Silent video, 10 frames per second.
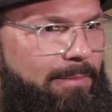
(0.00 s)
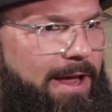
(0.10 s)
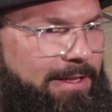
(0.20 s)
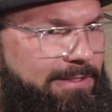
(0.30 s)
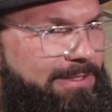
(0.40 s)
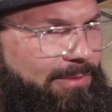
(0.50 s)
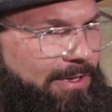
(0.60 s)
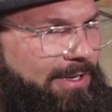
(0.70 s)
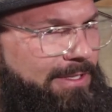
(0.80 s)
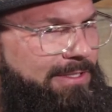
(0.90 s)
man, this is
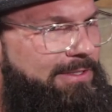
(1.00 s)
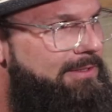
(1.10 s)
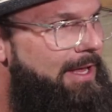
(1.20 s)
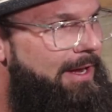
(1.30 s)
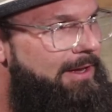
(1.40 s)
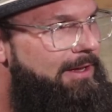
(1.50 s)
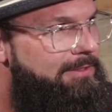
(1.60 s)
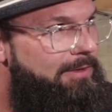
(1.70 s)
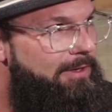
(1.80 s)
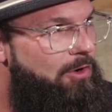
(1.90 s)
something. This is like
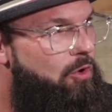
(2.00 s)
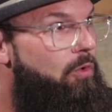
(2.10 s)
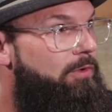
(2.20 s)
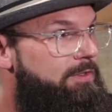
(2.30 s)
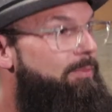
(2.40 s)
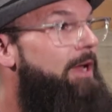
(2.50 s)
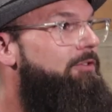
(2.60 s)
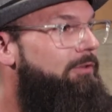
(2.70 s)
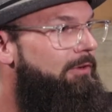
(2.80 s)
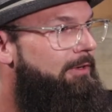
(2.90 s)
something cool and
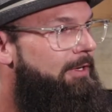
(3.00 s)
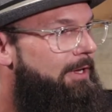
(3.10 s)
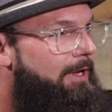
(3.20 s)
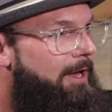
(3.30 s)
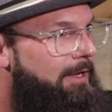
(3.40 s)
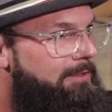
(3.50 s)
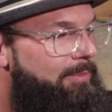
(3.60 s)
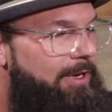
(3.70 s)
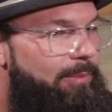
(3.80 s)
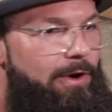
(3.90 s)
special uh, to
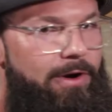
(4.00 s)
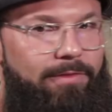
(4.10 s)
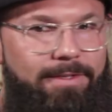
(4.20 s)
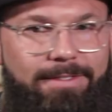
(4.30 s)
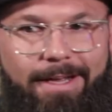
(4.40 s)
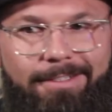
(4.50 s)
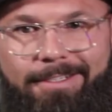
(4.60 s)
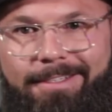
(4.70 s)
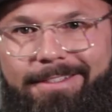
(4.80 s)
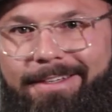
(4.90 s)
be a part of. It's not
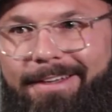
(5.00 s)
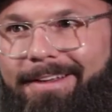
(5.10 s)
just